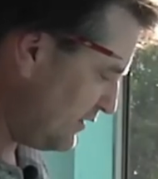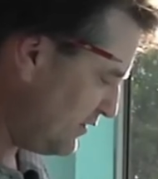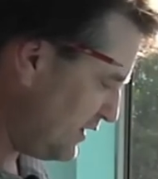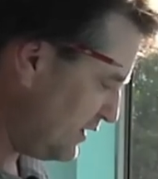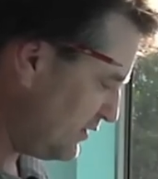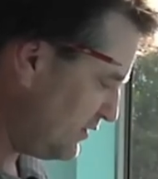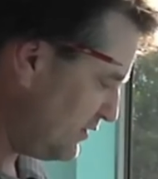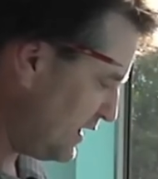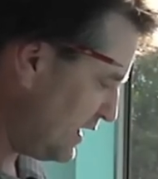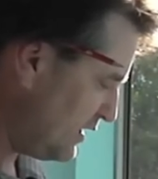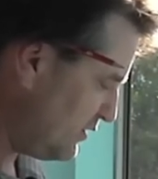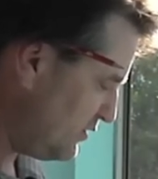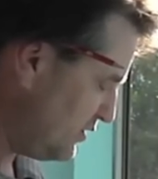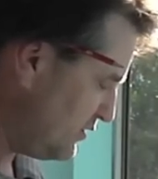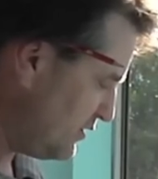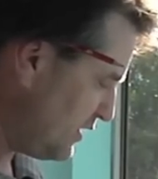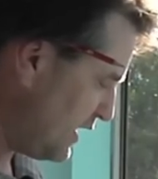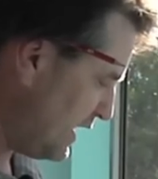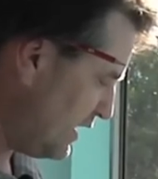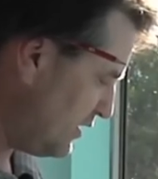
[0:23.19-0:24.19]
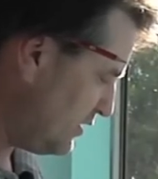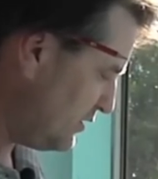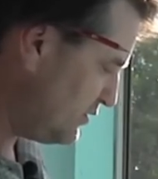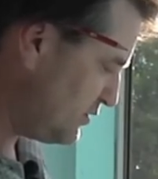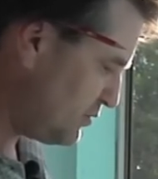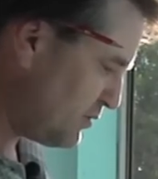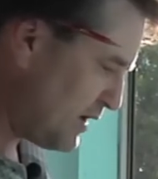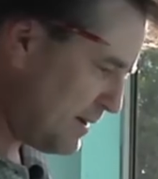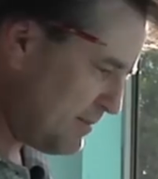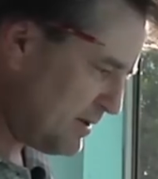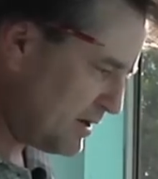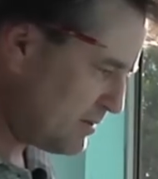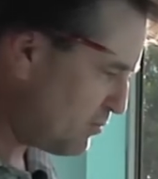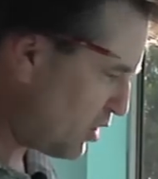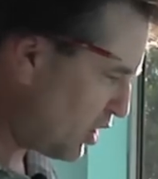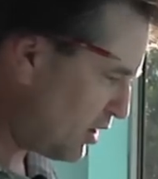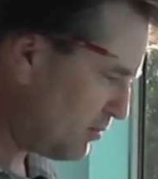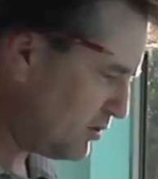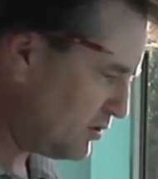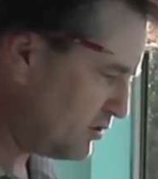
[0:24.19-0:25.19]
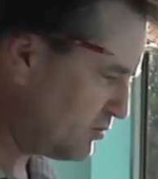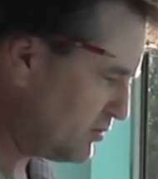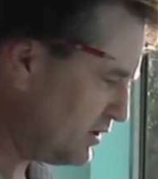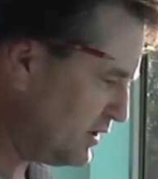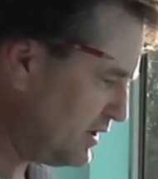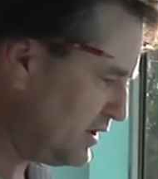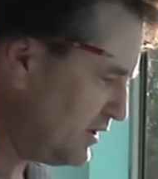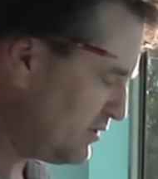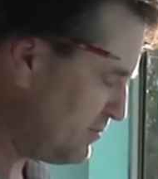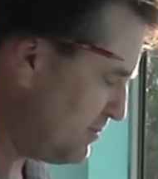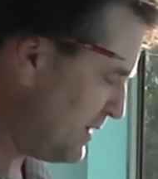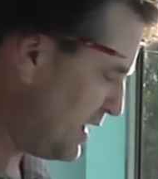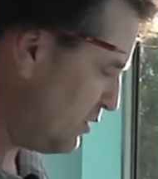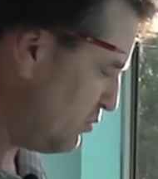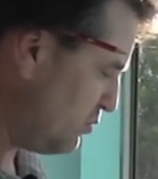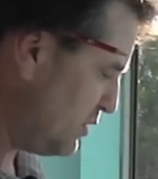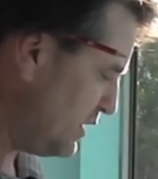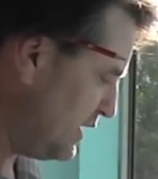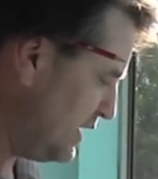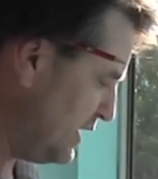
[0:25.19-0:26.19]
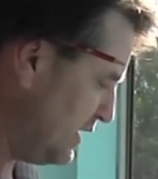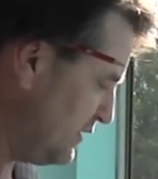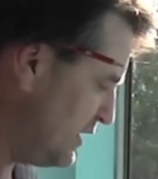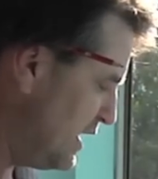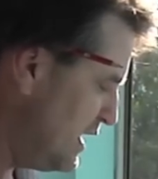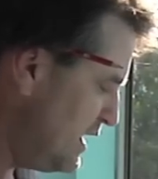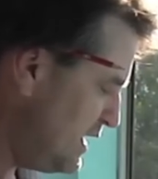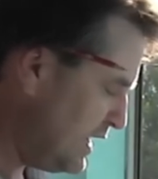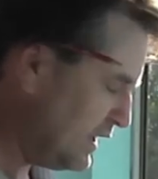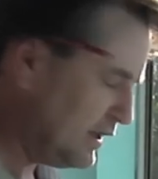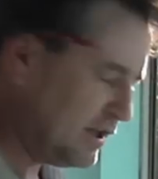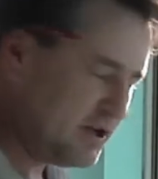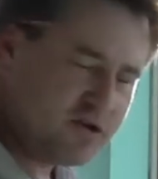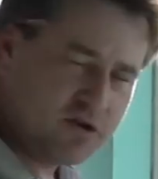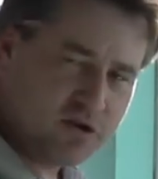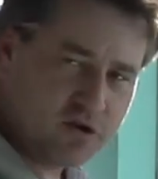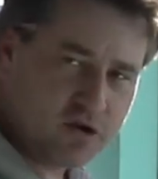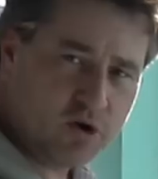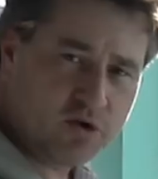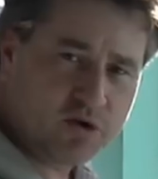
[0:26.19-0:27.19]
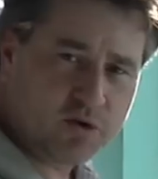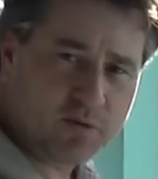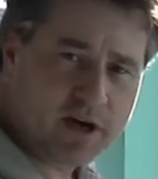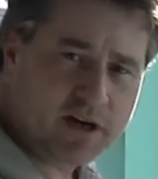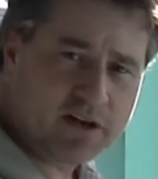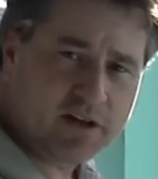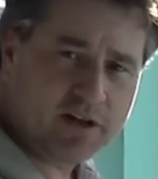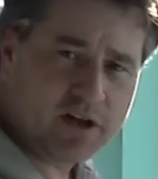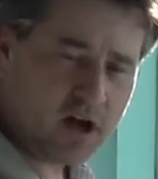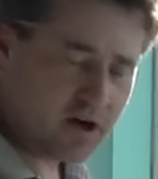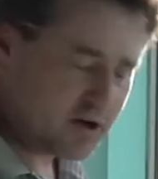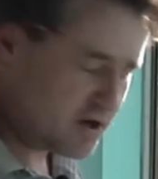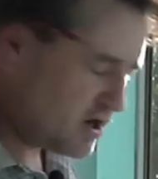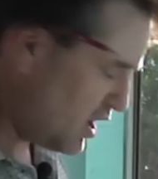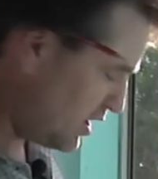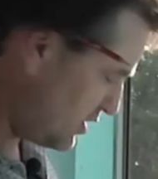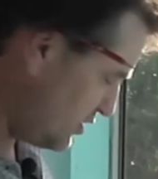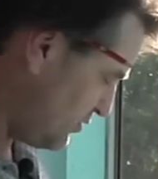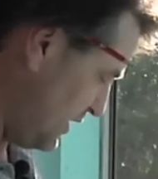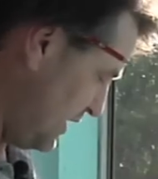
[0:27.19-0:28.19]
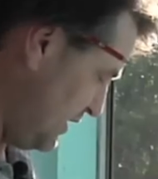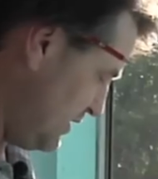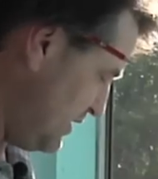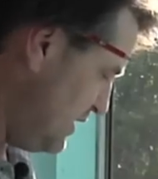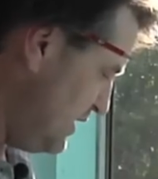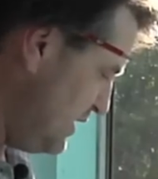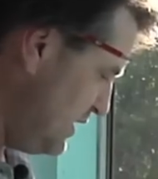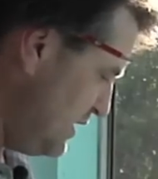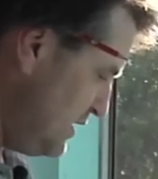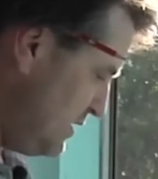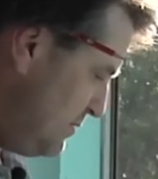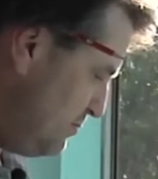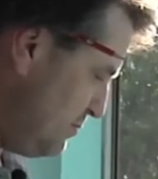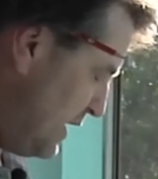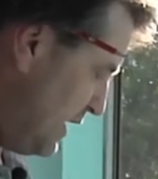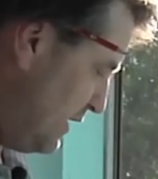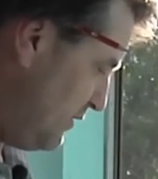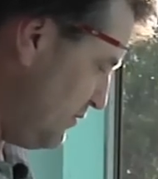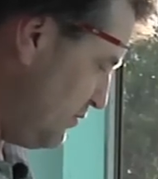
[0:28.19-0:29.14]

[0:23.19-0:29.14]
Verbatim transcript: thin set to tile, ceramic, marble, really doesn't matter what it is, unless you can go directly on concrete but